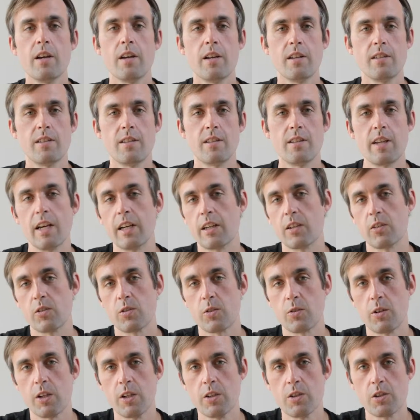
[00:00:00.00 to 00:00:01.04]
images
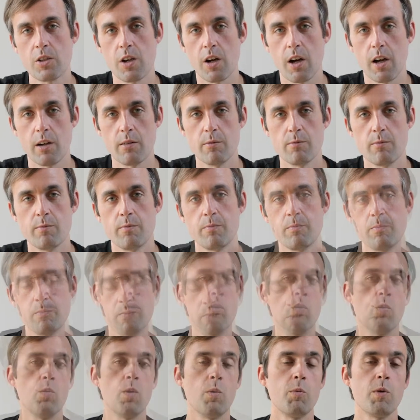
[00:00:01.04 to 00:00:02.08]
captured from video.
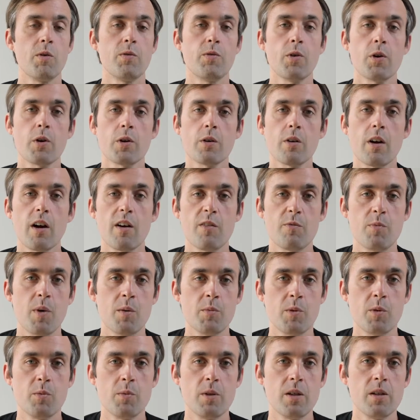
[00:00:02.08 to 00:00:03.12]
When we photograph
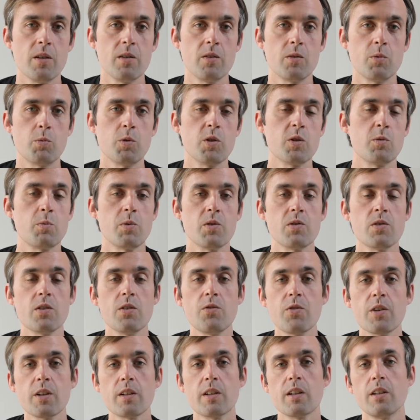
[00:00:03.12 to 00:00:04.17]
bumblebees, we're
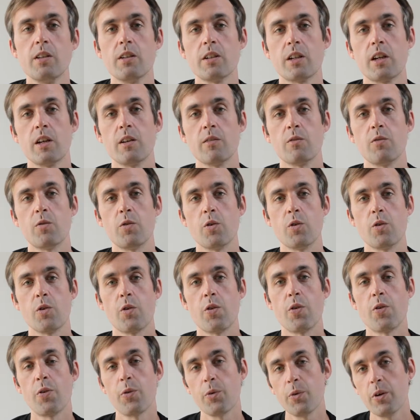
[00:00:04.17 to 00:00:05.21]
specifically looking for
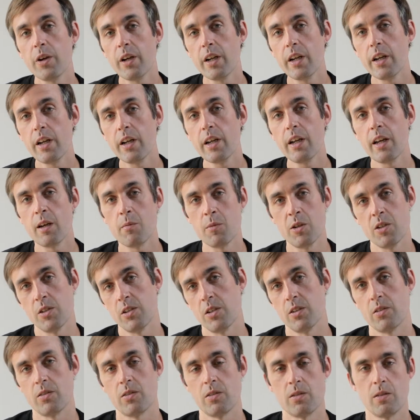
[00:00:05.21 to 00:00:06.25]
three
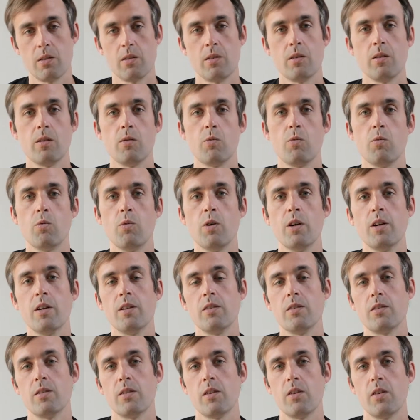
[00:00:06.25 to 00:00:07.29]
images. One
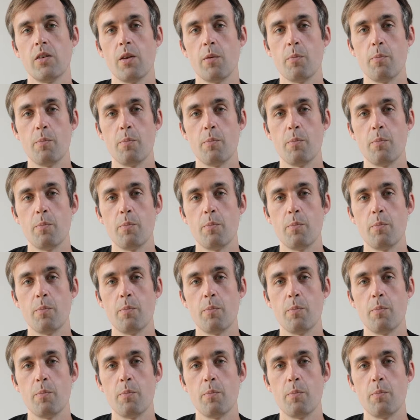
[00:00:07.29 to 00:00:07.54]
is the